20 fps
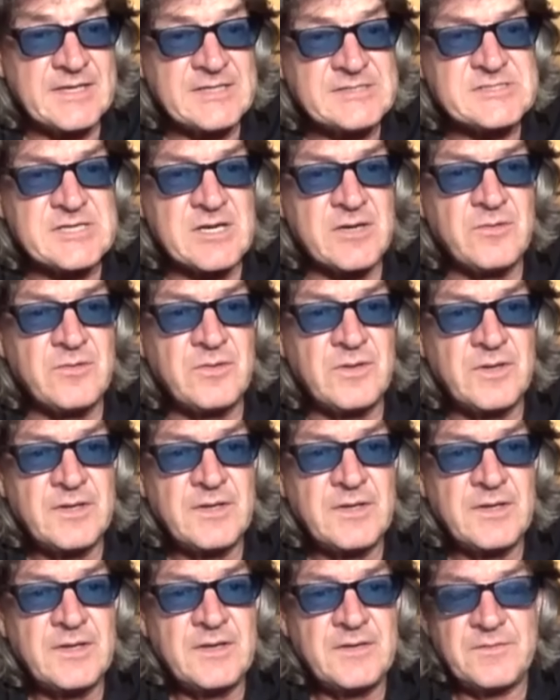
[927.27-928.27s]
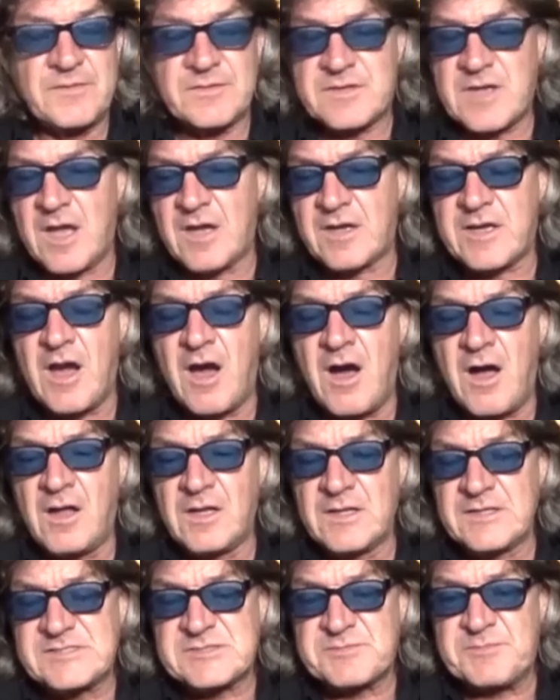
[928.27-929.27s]
So Carl
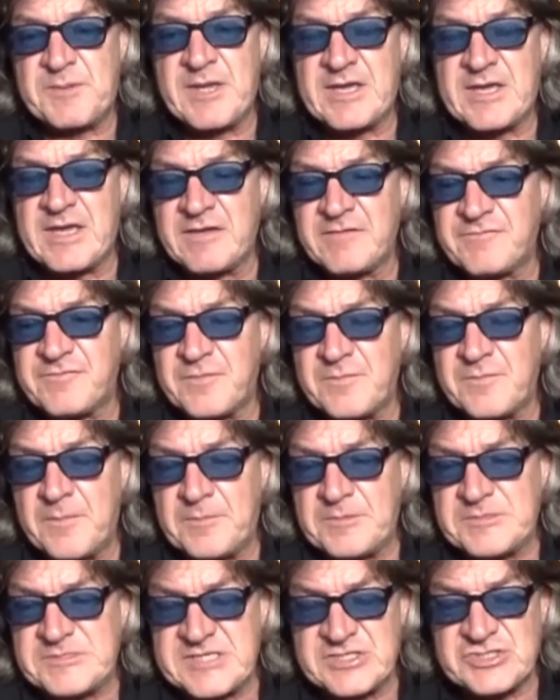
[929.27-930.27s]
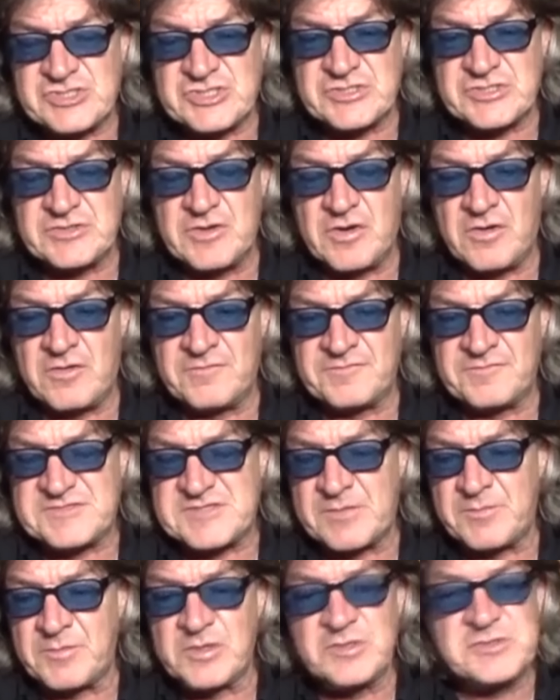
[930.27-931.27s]
is speaking from a position of
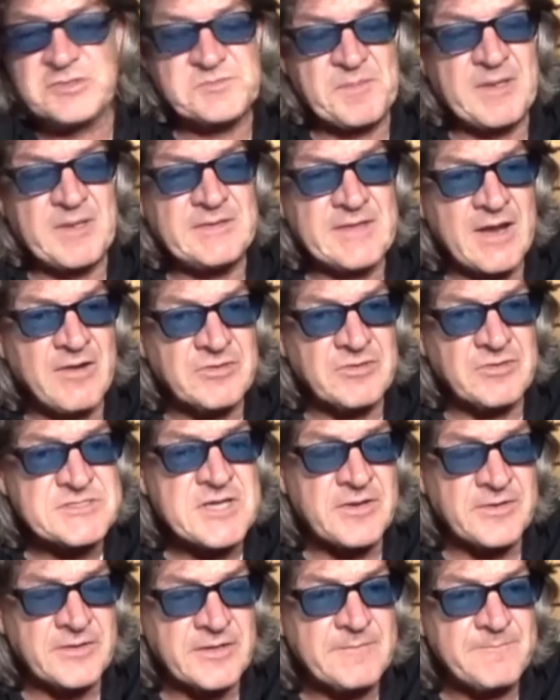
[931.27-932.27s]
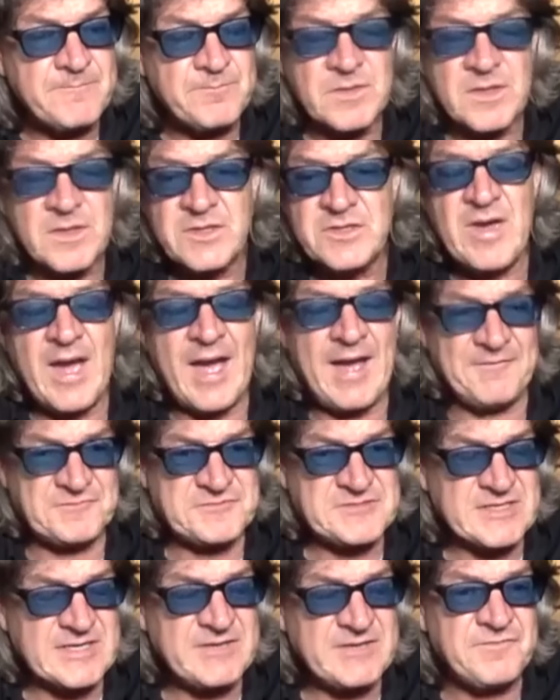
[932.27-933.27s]
someone who's been there and done it. You have
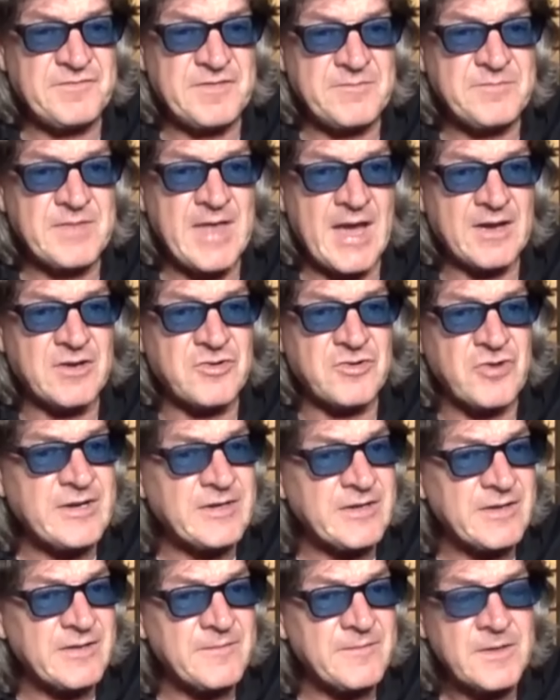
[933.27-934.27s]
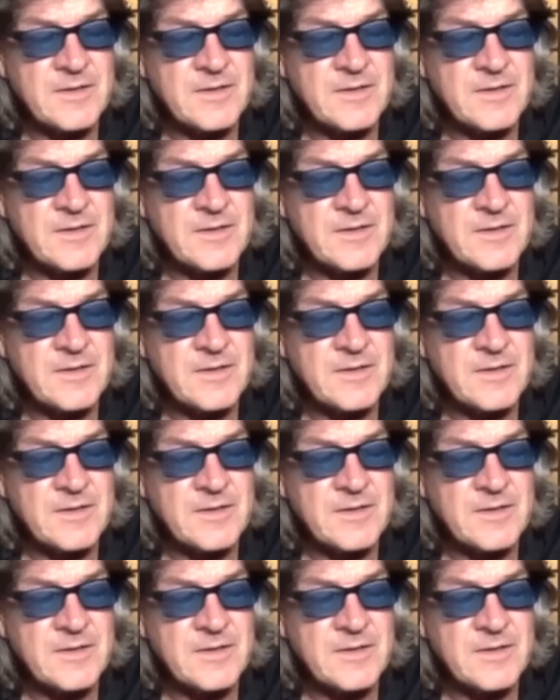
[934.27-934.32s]
to give him that credit.